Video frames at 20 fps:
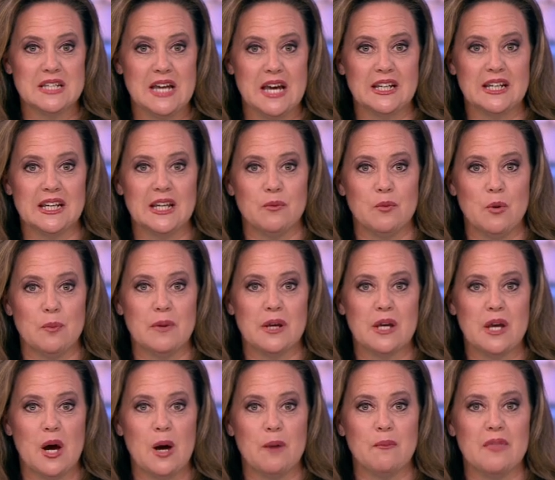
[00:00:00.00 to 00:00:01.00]
Stanley will
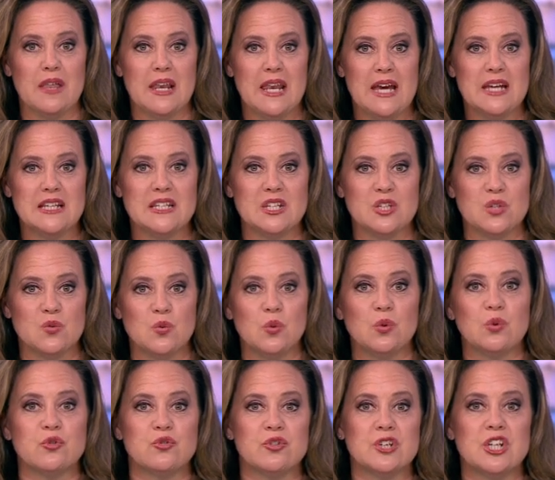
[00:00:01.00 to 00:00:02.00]
become the latest
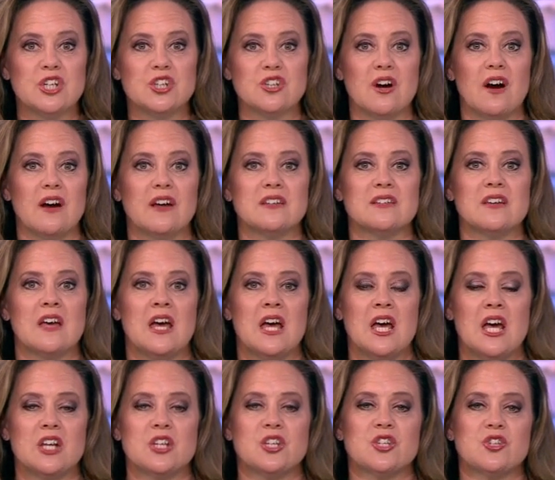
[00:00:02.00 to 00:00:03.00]
Wall Street giant
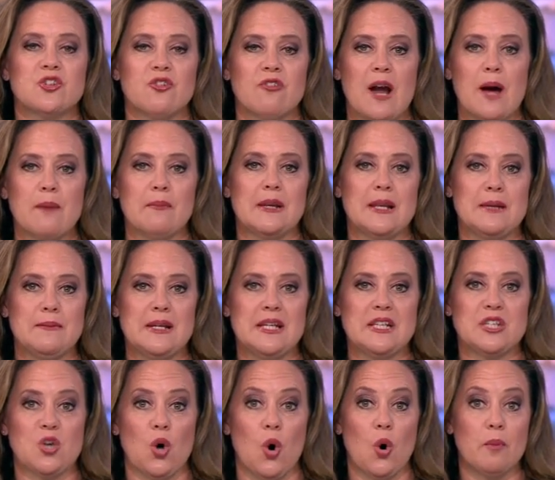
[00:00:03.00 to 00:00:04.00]
to scrap
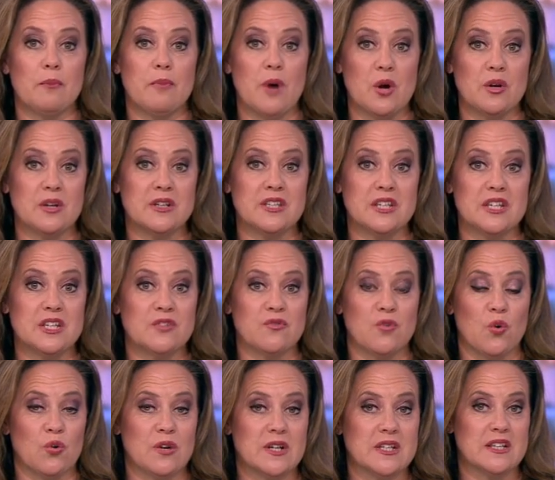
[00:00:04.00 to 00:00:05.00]
limits on bonuses
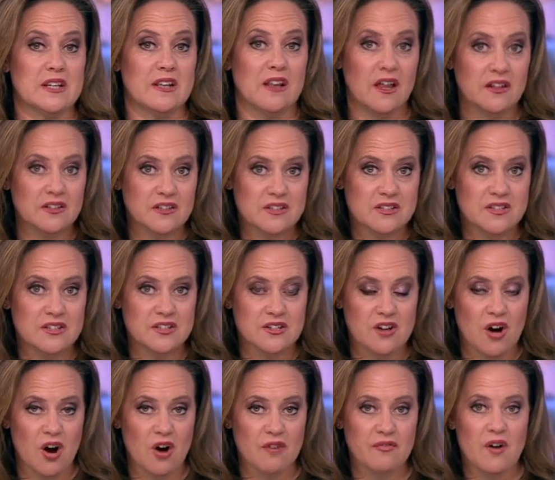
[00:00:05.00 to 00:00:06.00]
for its London
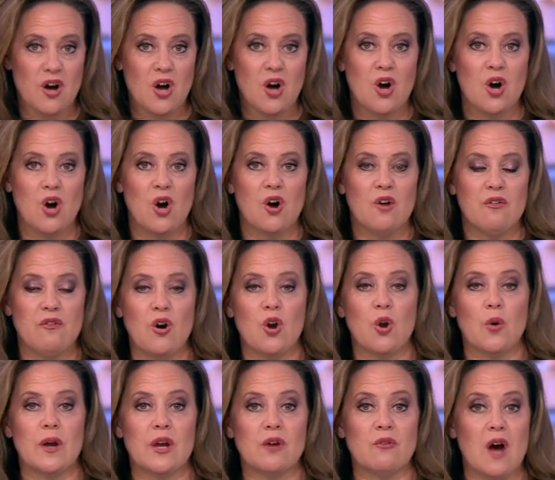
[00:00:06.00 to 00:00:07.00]
staff,
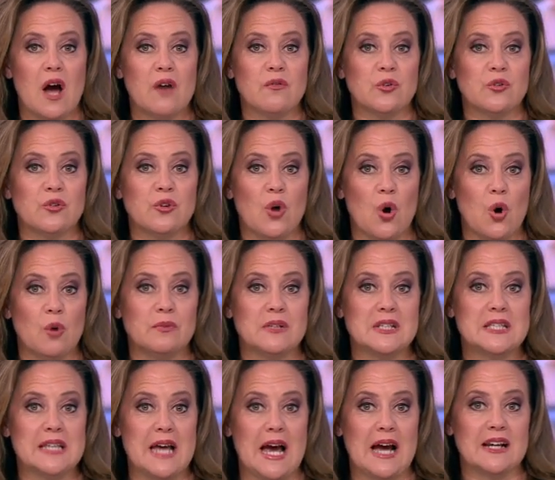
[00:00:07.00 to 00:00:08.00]
following rivals
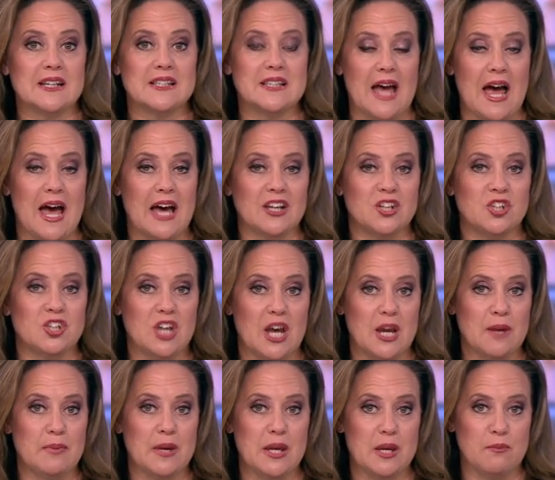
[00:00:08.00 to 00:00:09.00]
Goldman Sachs and
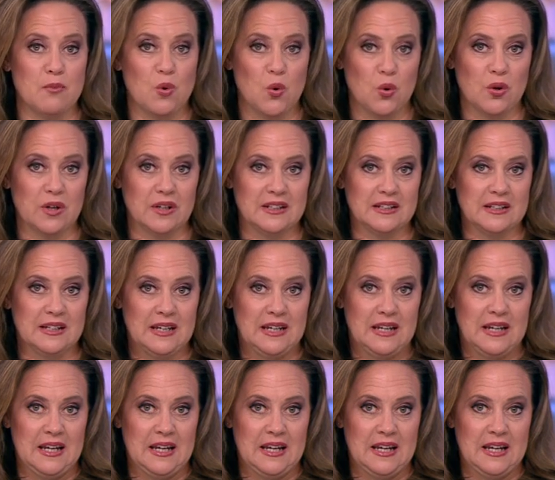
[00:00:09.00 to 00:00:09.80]
JP Morgan.